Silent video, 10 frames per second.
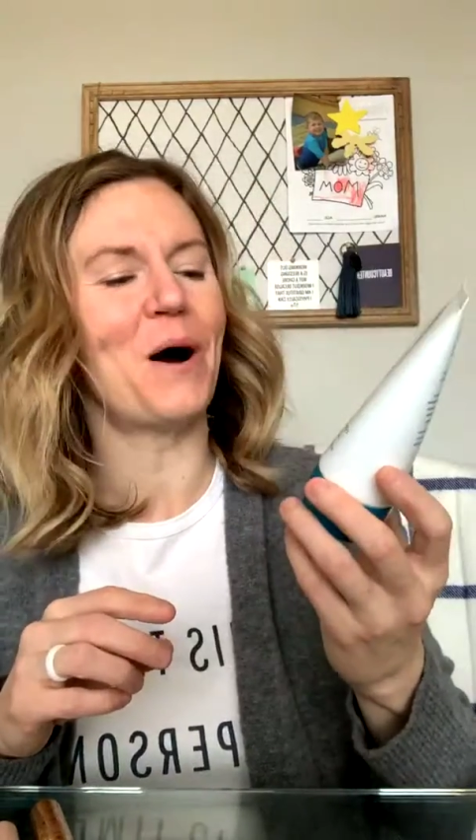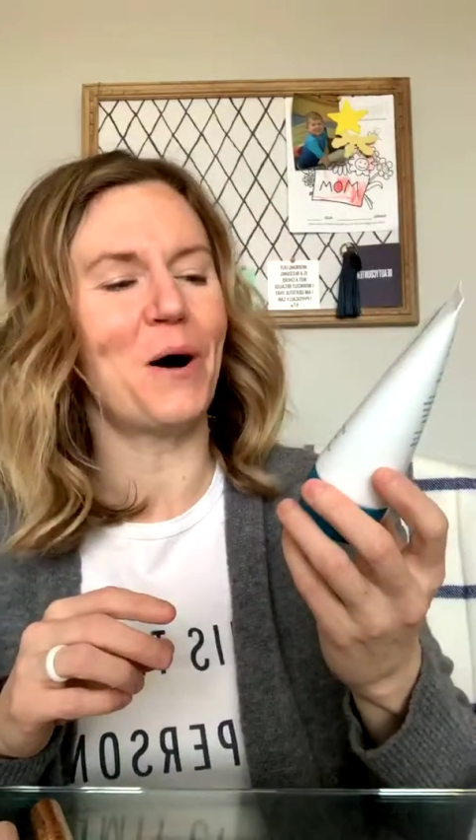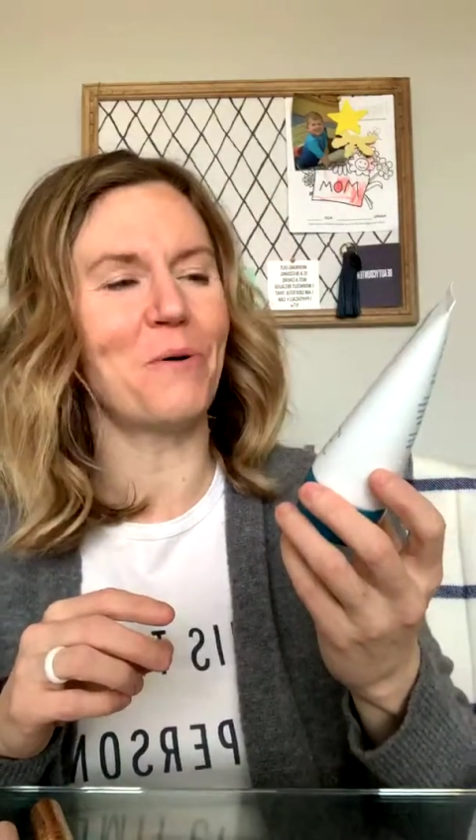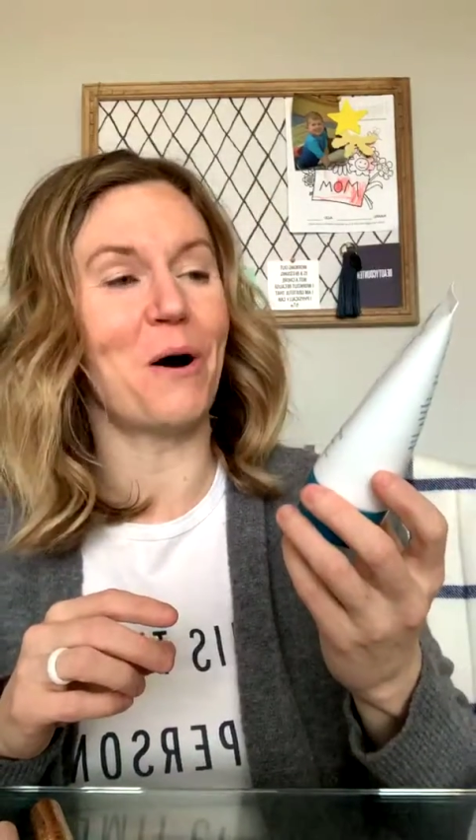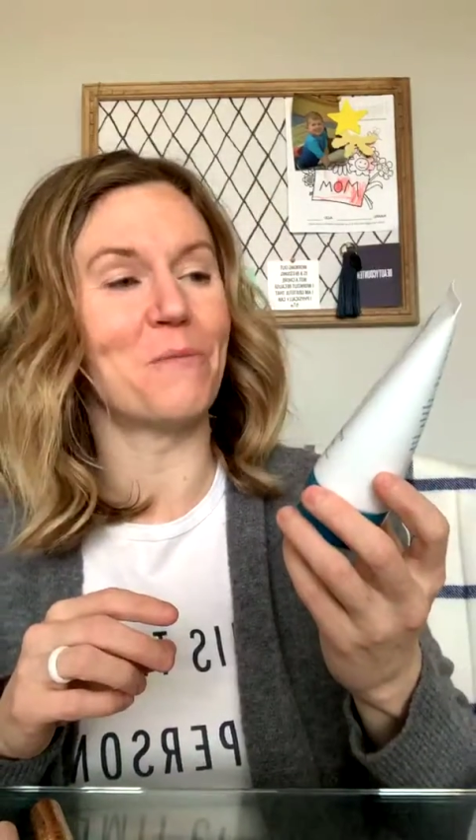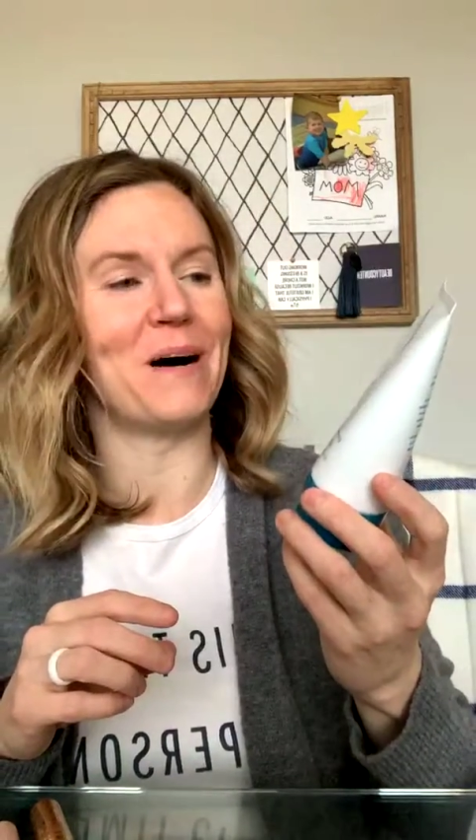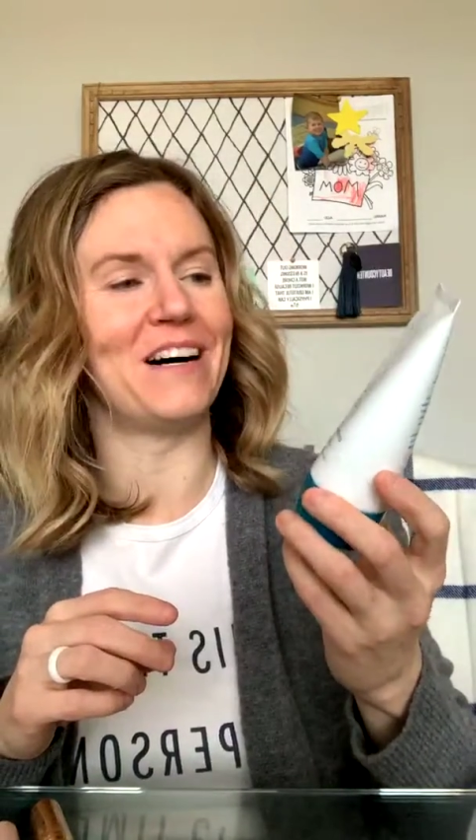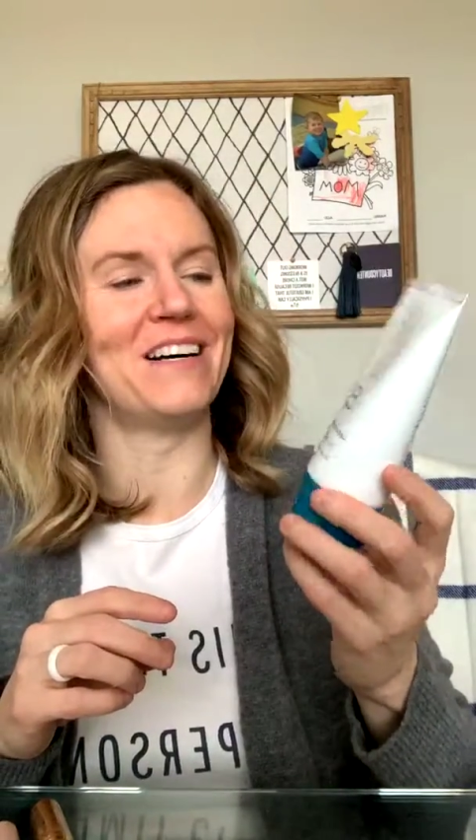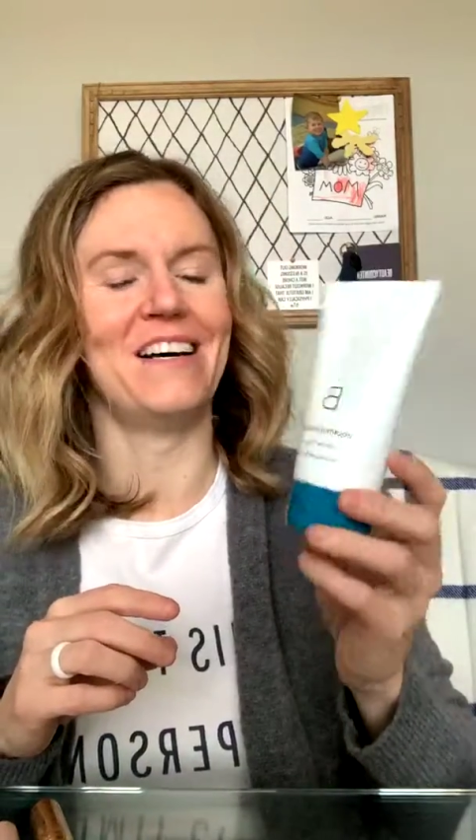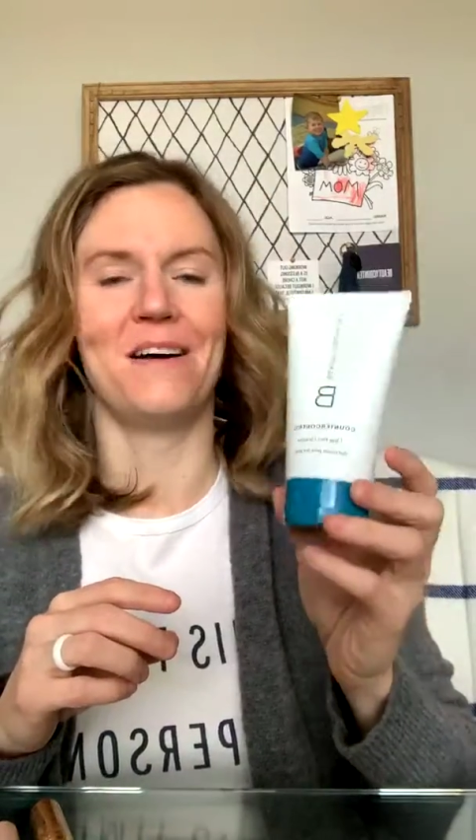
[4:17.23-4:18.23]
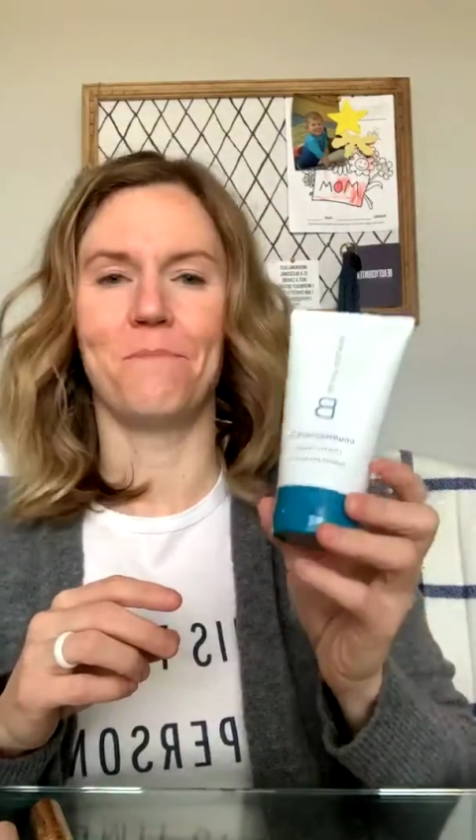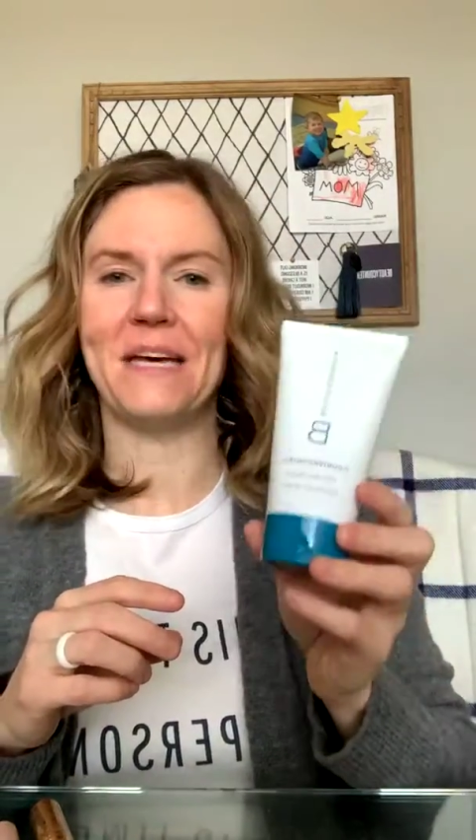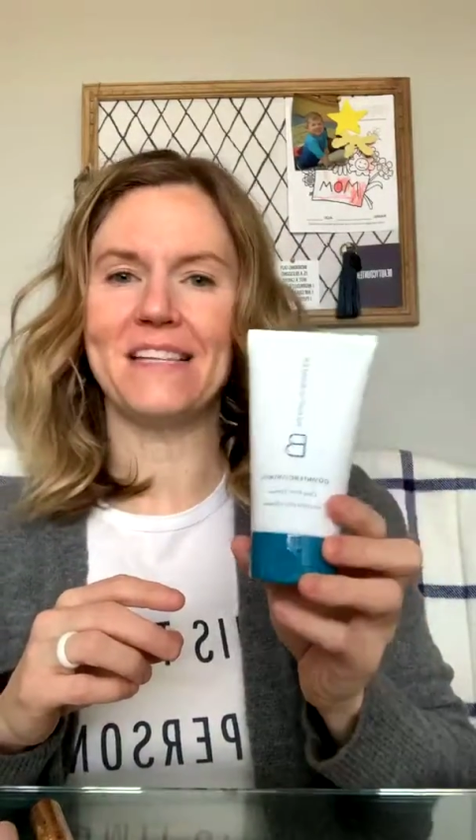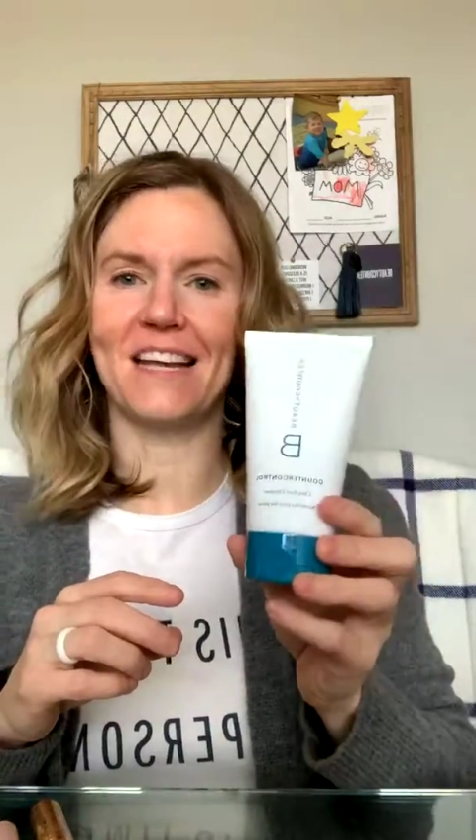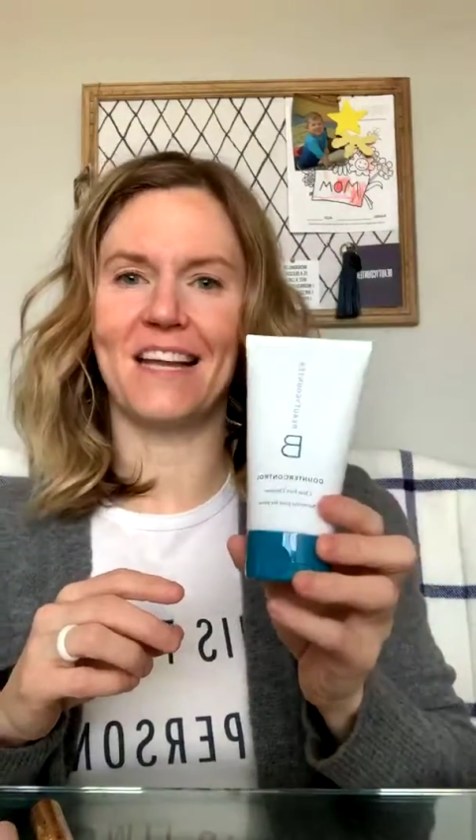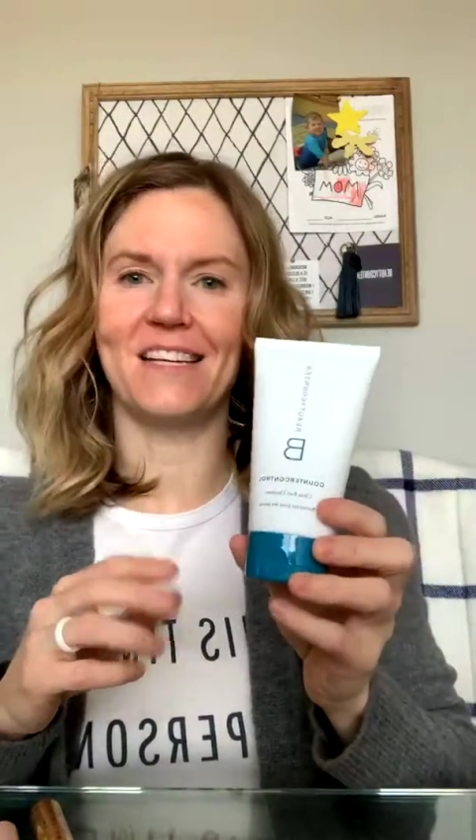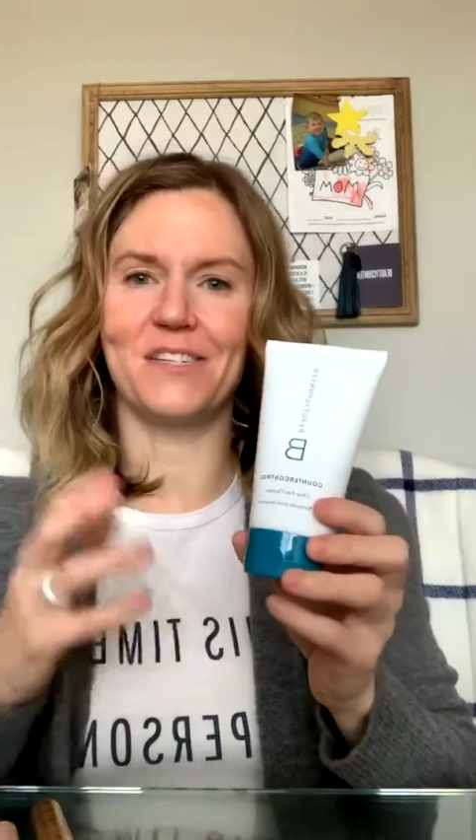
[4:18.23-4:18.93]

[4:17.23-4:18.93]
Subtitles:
Jojoba beads in it,